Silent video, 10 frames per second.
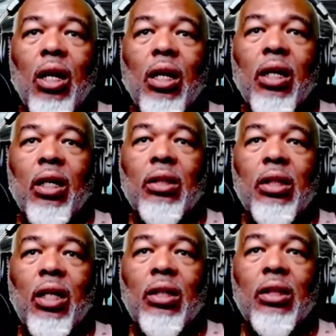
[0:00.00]
I
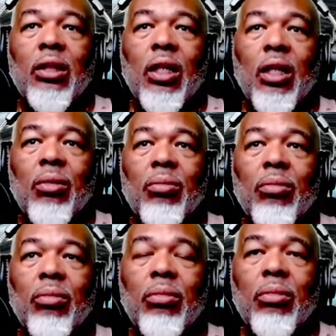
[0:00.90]
guess that's um,
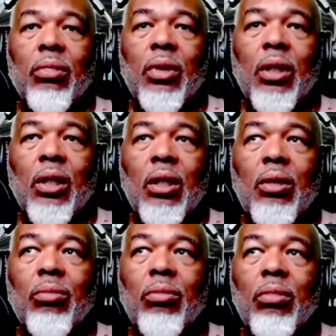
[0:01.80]

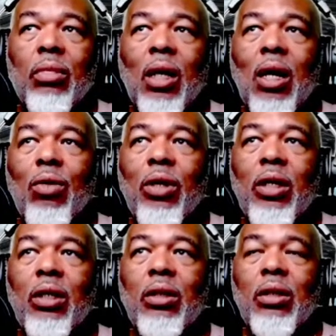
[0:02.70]
um, how it
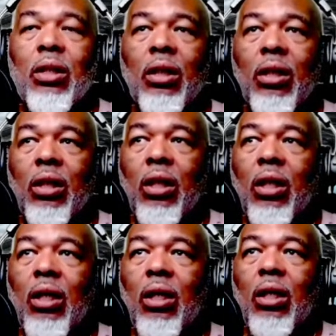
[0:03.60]
is.
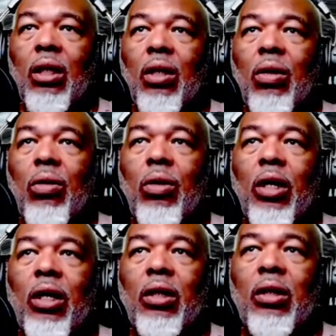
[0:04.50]
Oh,
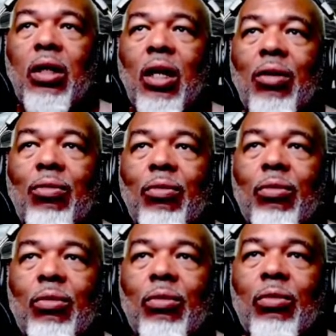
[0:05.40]
heck, did I
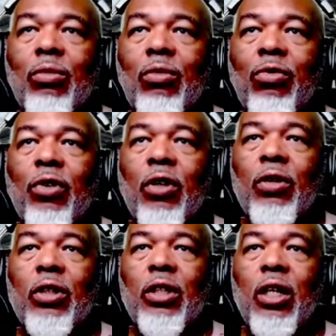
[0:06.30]

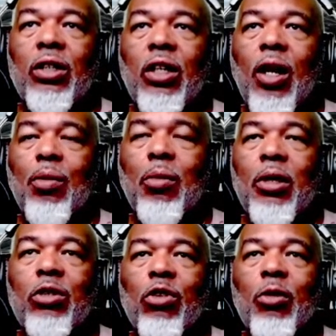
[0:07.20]
fail to change the name on
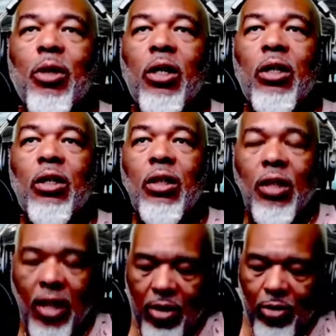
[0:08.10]
my stream again?
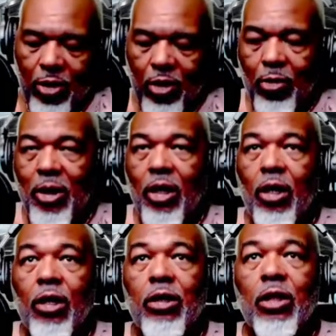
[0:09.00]
That, oh my
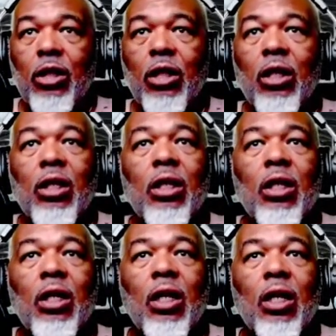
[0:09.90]
gosh.
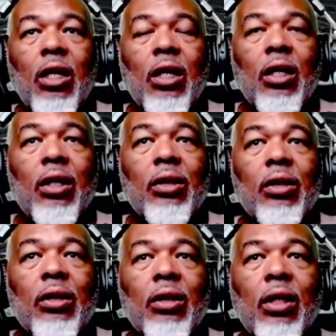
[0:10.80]
Uh,
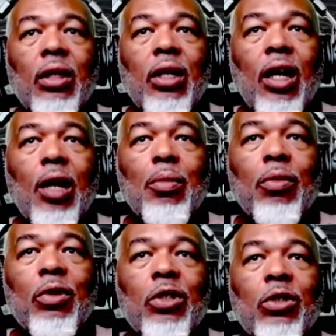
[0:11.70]
the
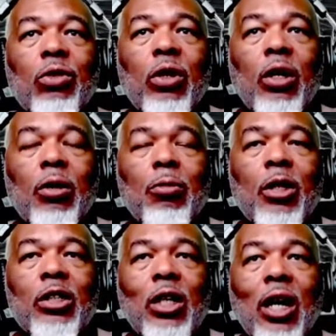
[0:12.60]
name of the
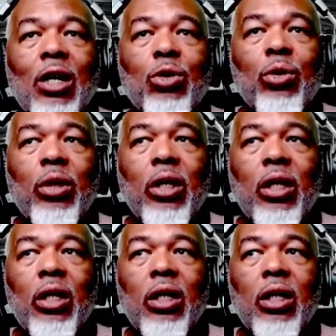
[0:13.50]
stream is
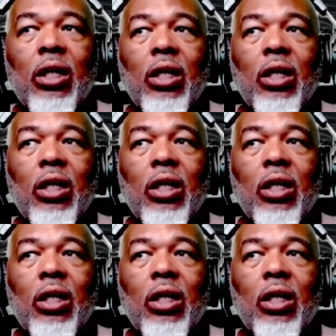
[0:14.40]
actually...